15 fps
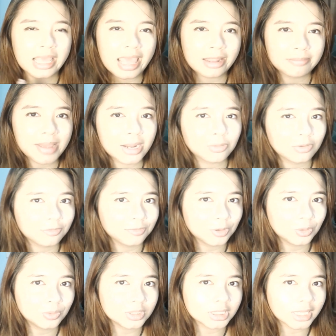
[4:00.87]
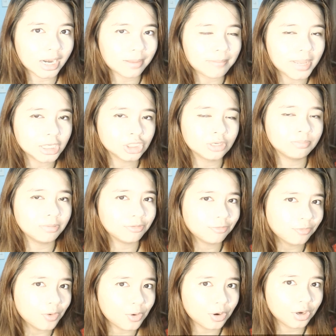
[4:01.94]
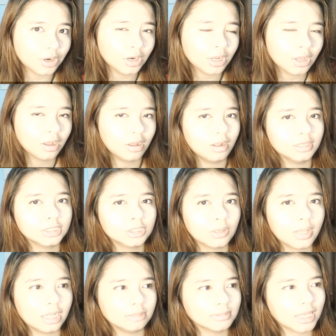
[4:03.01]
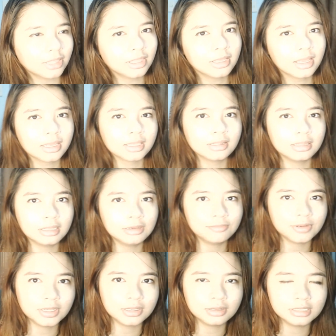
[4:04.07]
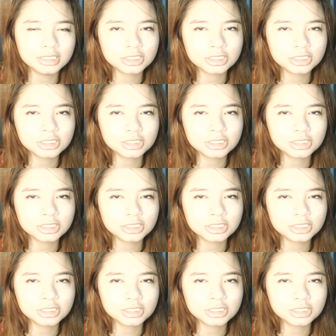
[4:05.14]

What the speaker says: NMAT reviewers that I mentioned before also helps. I think I can leave a